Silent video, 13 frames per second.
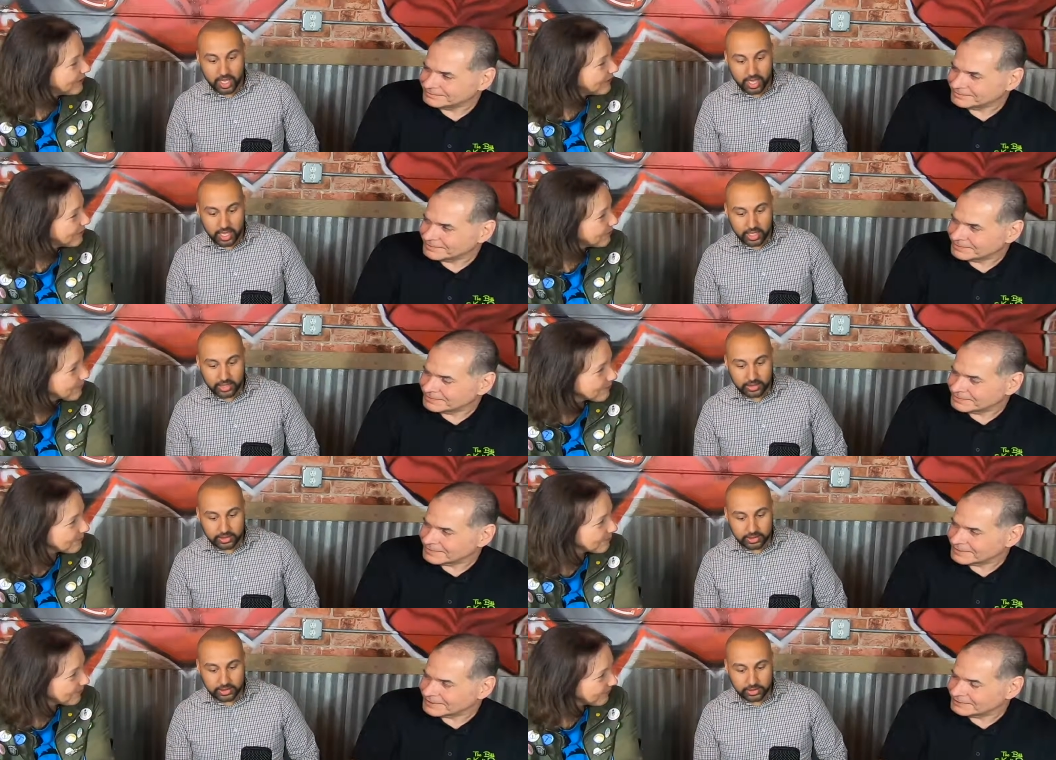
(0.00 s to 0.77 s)
Speaker 1: And
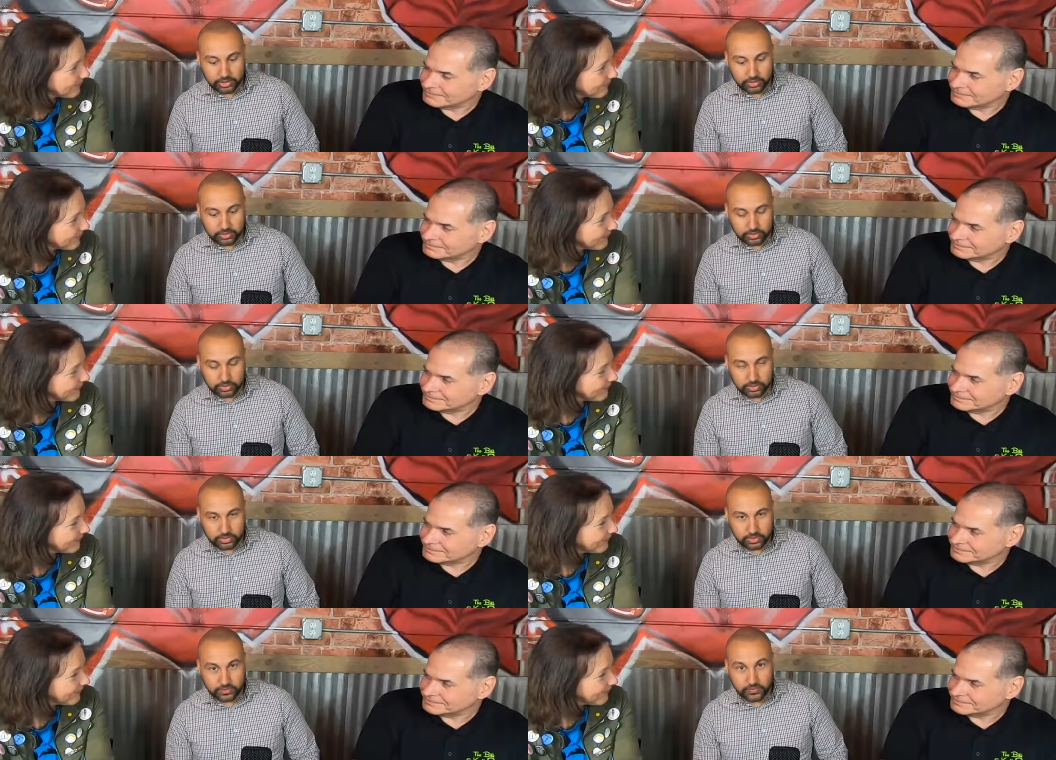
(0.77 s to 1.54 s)
you know,
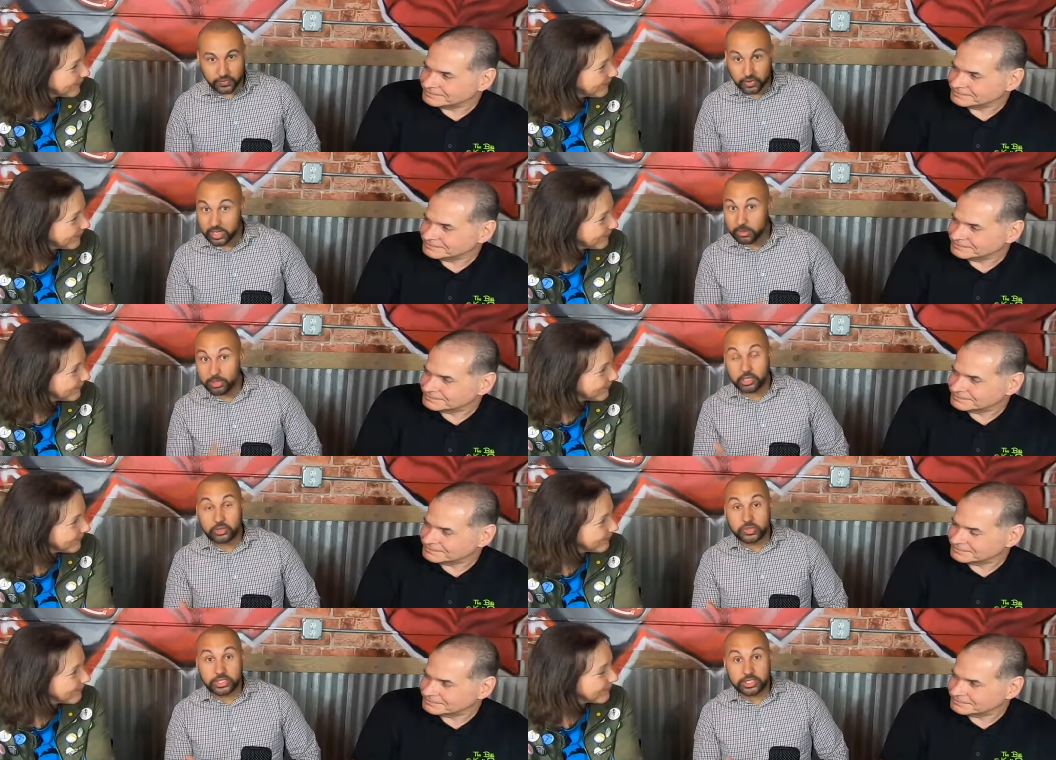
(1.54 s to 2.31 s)
for anybody
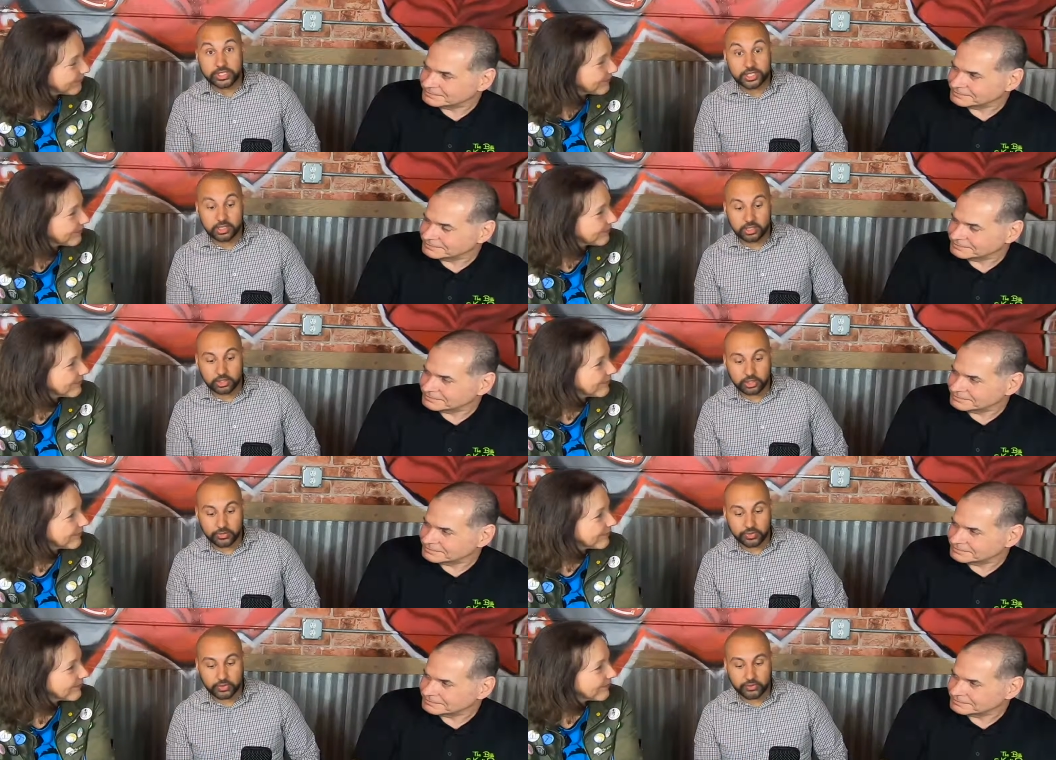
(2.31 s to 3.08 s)
who's listening, you know,
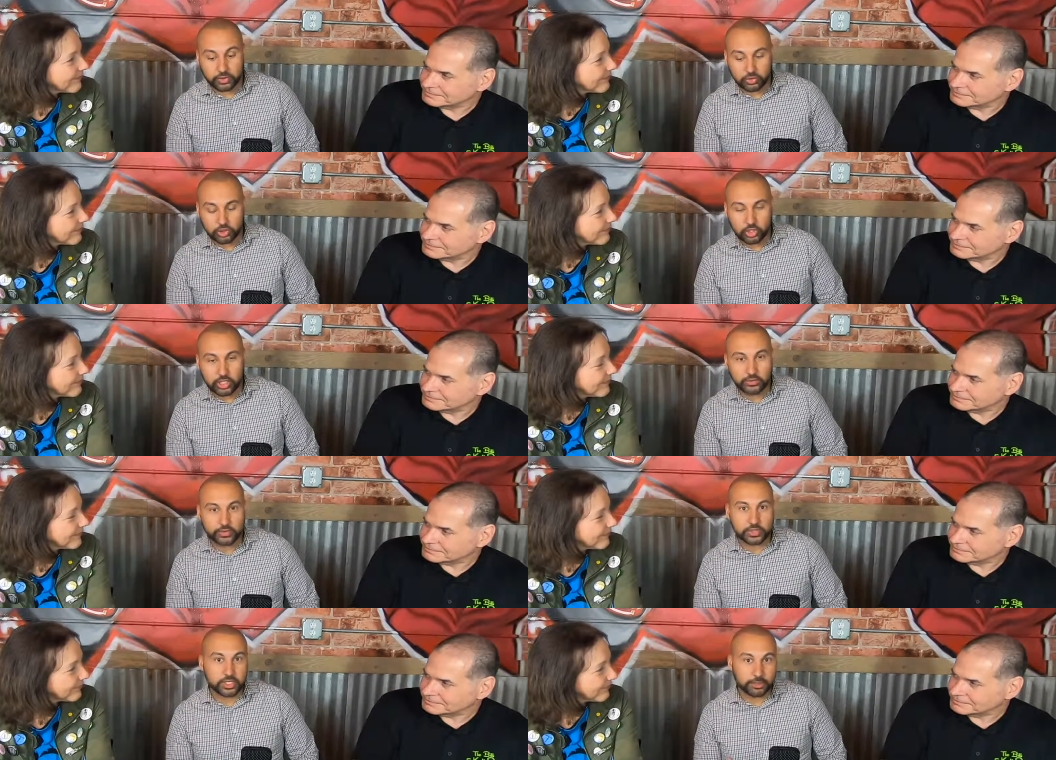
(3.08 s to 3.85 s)
if, you, if you're looking
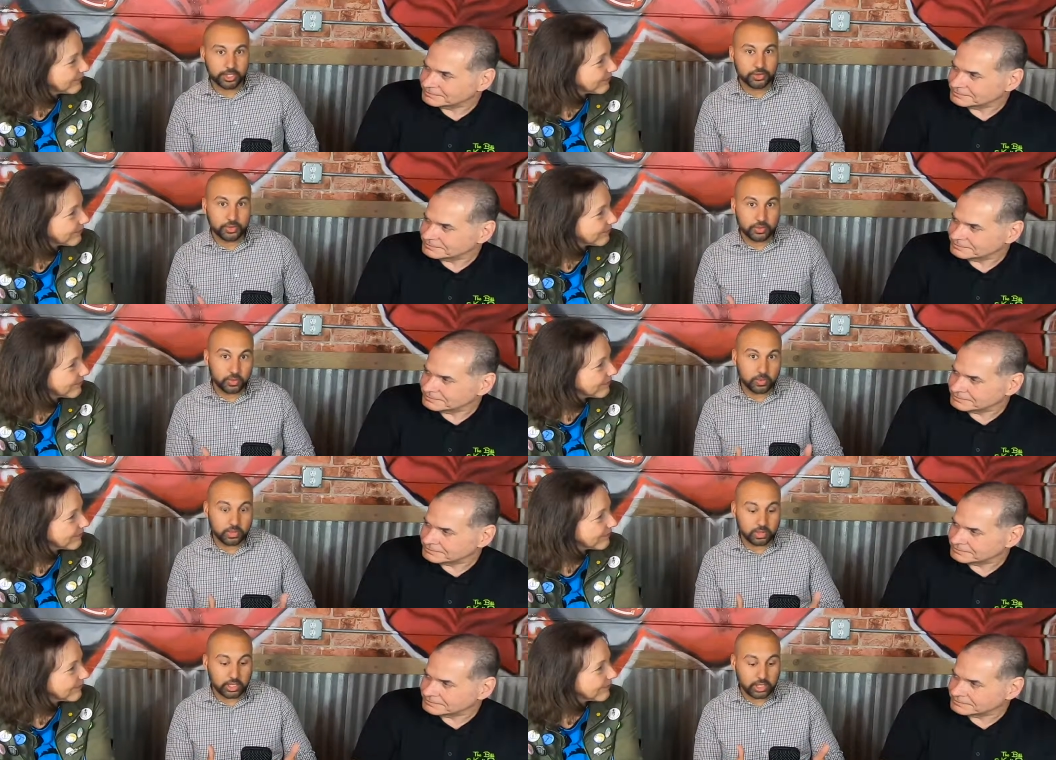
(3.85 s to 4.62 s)
for somebody who
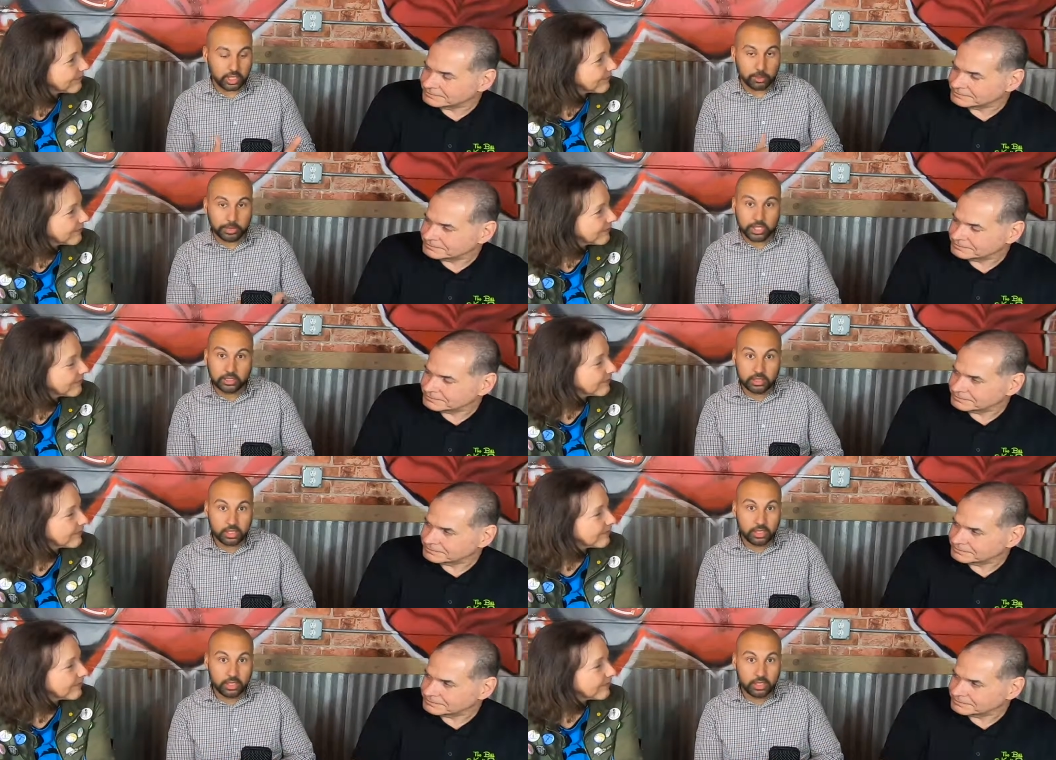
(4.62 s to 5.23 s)
can come in,